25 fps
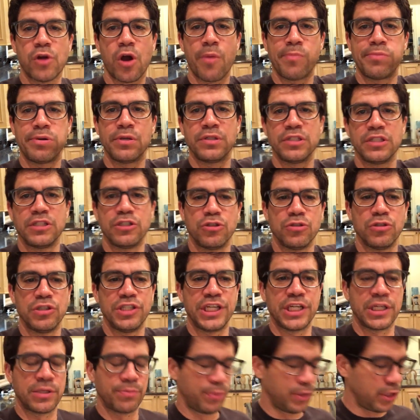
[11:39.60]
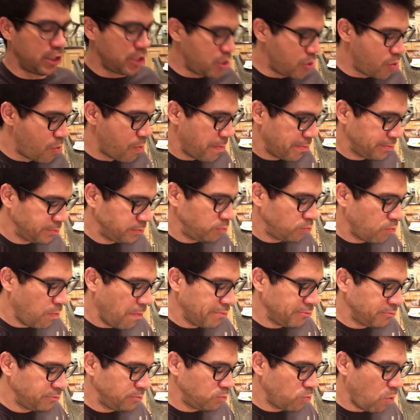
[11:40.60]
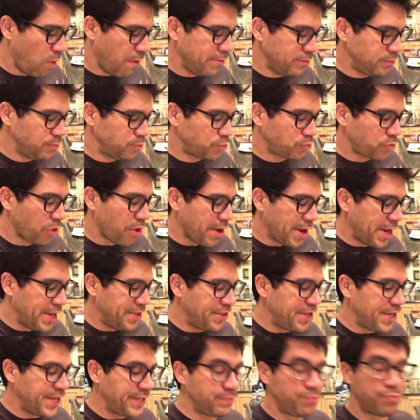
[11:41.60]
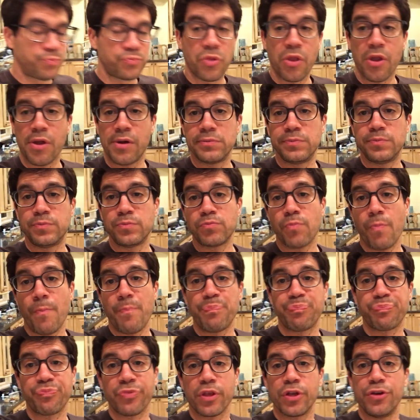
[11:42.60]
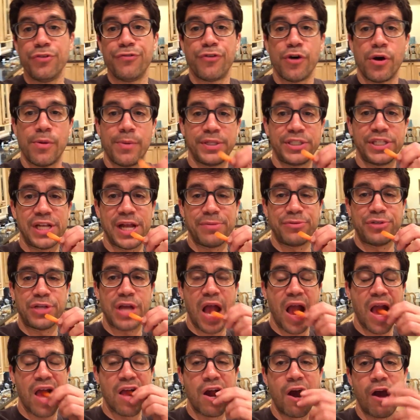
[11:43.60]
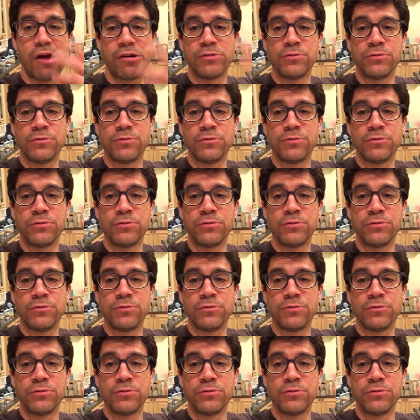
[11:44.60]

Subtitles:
I'll put a little link below. And then you follow my Snapchat.